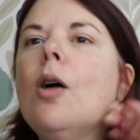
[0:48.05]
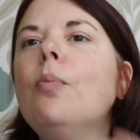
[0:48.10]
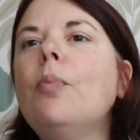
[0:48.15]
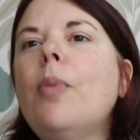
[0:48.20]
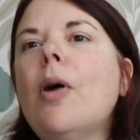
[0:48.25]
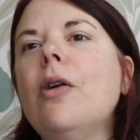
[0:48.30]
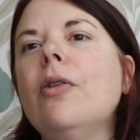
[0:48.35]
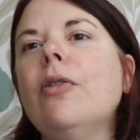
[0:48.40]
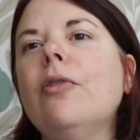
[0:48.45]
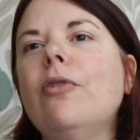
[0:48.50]

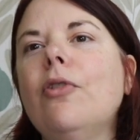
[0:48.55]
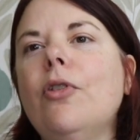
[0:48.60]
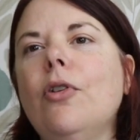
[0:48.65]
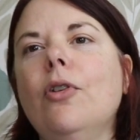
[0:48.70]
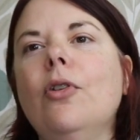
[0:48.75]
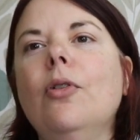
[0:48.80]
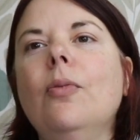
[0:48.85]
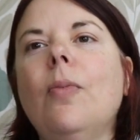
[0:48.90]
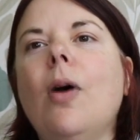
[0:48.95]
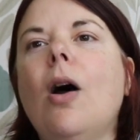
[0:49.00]
both of
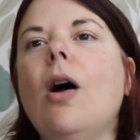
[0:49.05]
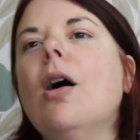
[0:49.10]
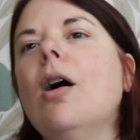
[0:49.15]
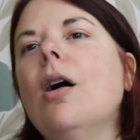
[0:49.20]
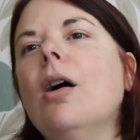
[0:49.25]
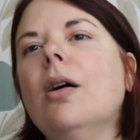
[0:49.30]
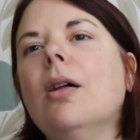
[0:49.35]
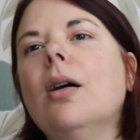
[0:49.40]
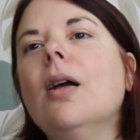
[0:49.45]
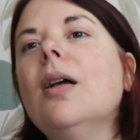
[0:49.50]
whom
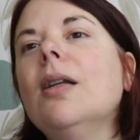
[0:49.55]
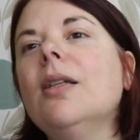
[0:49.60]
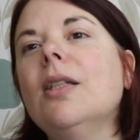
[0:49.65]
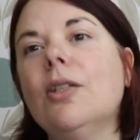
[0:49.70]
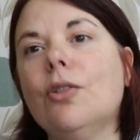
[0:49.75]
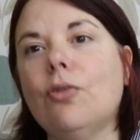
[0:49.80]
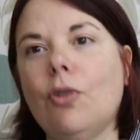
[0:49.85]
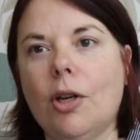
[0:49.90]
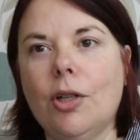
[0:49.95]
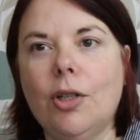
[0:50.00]
are
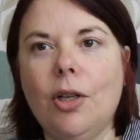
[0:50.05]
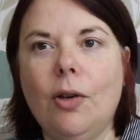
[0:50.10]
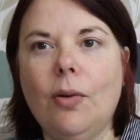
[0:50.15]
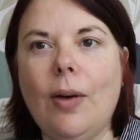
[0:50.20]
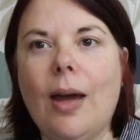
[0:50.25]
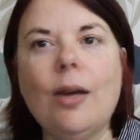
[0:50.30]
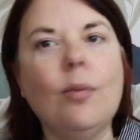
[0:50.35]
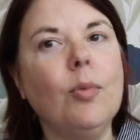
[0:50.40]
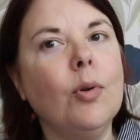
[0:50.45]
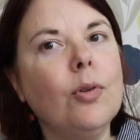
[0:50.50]
destructo
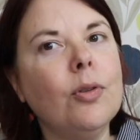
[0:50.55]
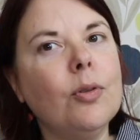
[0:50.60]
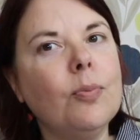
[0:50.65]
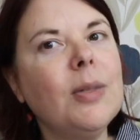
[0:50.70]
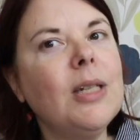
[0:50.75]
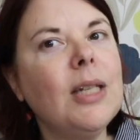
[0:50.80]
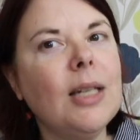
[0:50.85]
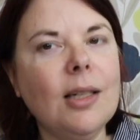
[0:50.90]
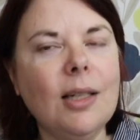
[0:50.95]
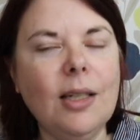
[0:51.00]
animals,
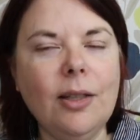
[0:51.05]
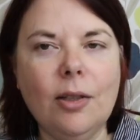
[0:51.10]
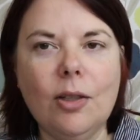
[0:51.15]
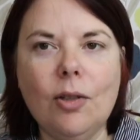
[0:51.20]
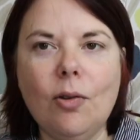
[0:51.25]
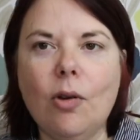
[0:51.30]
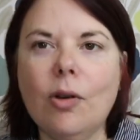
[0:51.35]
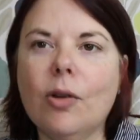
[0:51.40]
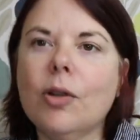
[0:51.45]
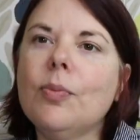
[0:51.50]
particularly the
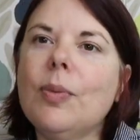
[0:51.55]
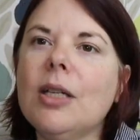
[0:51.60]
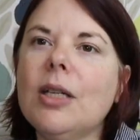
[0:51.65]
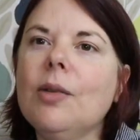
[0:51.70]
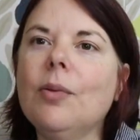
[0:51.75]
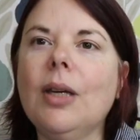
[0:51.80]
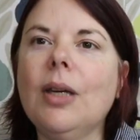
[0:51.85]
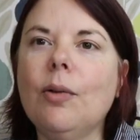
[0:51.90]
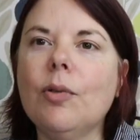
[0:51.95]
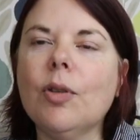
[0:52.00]
dog,
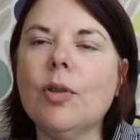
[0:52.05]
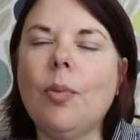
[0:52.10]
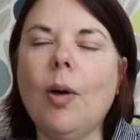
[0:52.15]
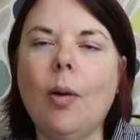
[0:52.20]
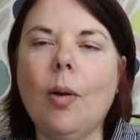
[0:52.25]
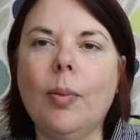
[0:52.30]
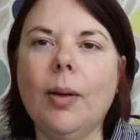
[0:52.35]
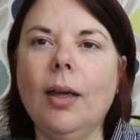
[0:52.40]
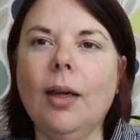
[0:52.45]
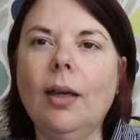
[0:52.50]
especially when he was a
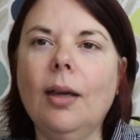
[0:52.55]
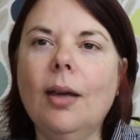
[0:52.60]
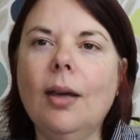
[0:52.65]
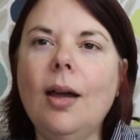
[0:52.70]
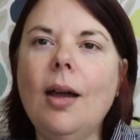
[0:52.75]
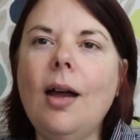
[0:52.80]
puppy.